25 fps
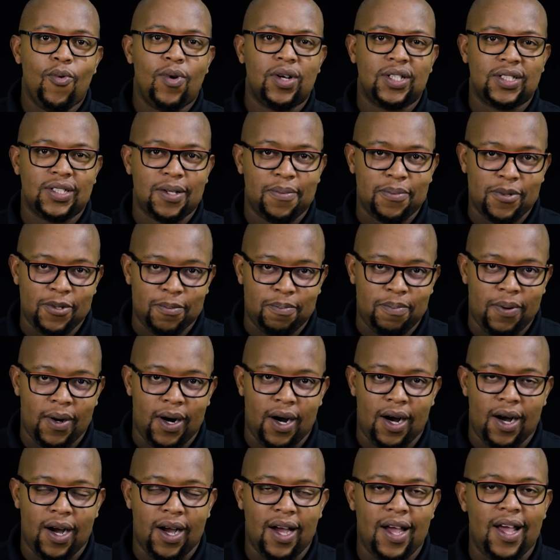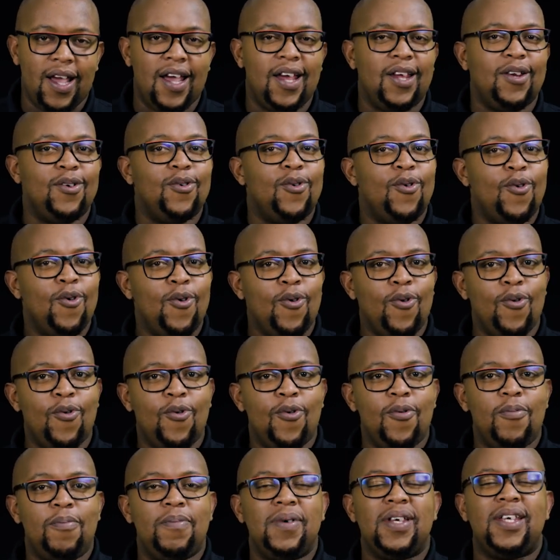was up to par and
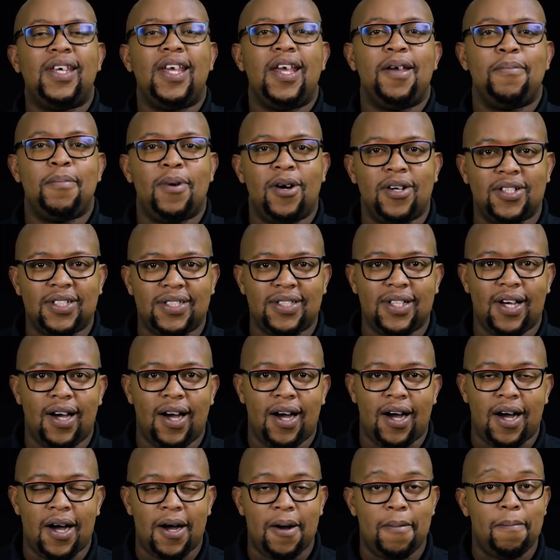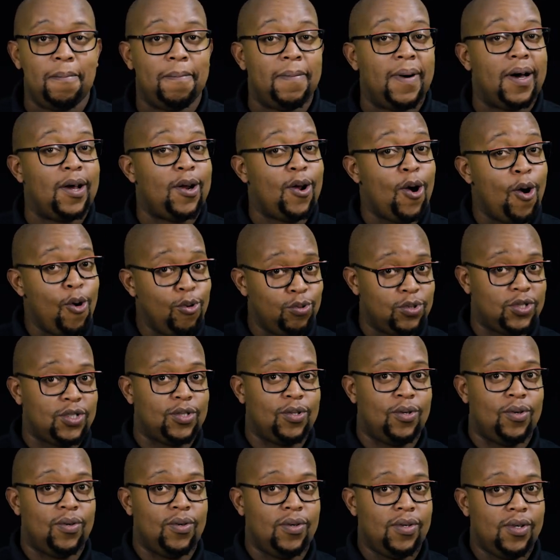who became our star, but
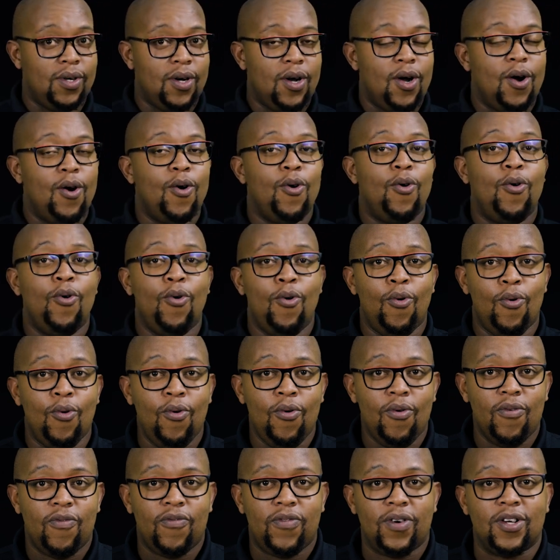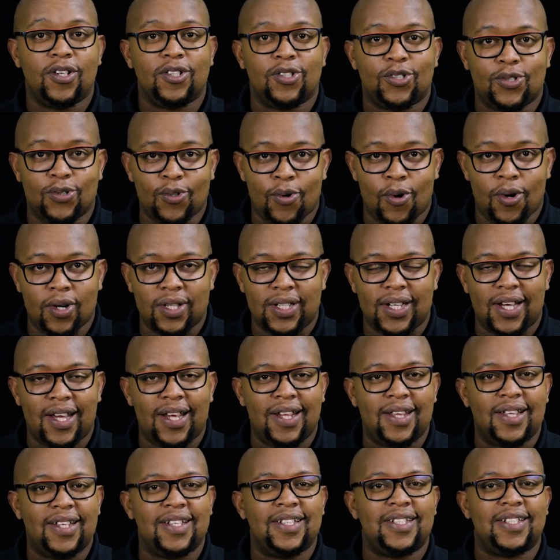also who fell short
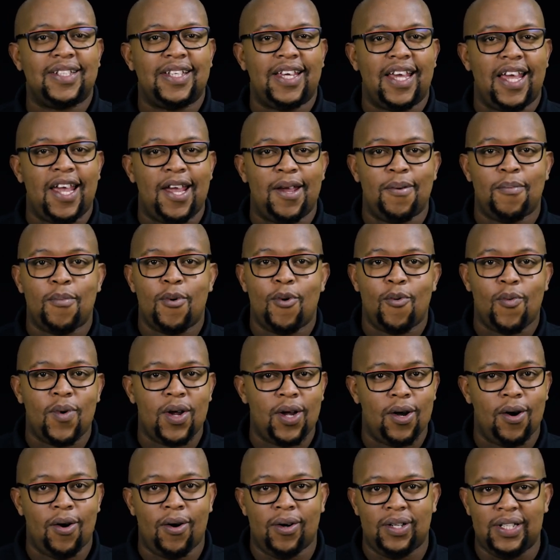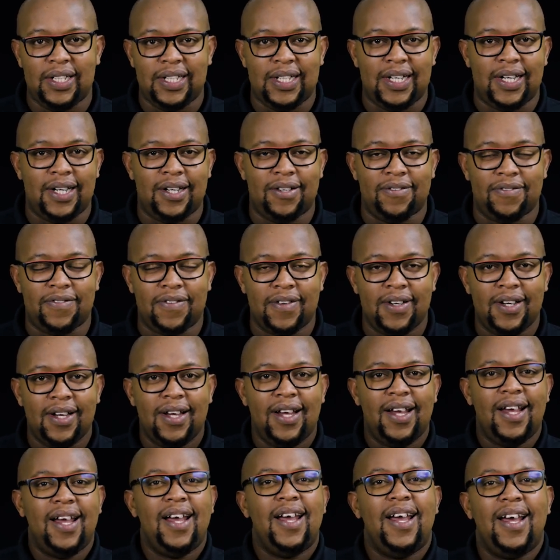in this game we all love?
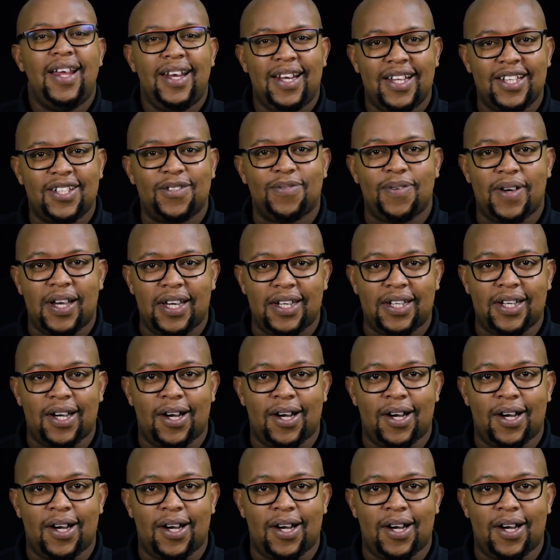Let's find